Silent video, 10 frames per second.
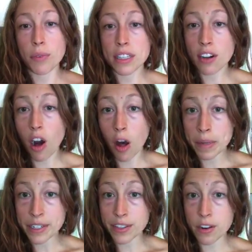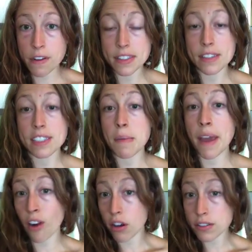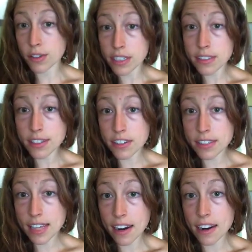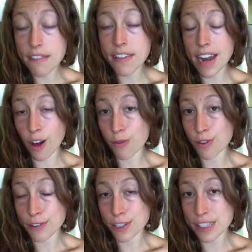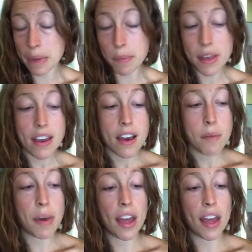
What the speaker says: that are really calming to the nervous system and also considered sedative and helpful for sleep.